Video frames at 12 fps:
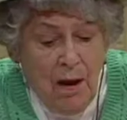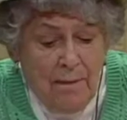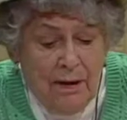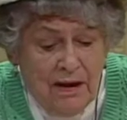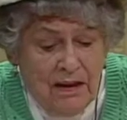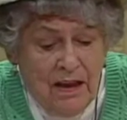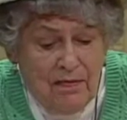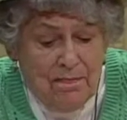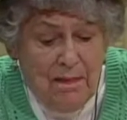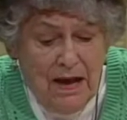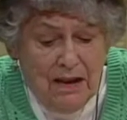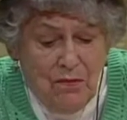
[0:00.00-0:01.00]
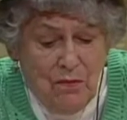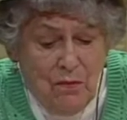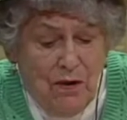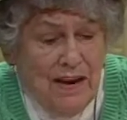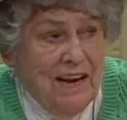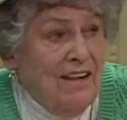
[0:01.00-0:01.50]
But modern
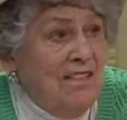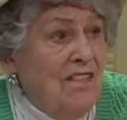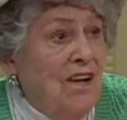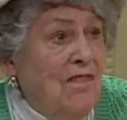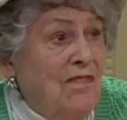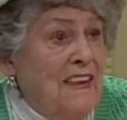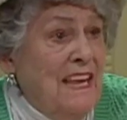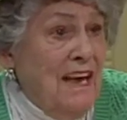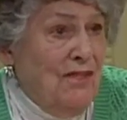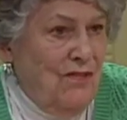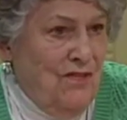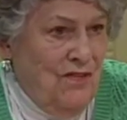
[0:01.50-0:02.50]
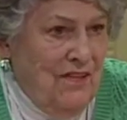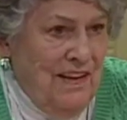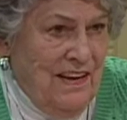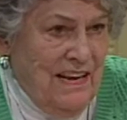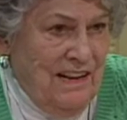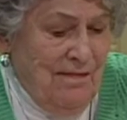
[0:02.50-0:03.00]
ways of
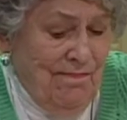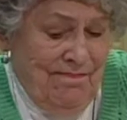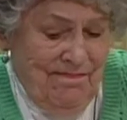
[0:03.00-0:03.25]
yesterday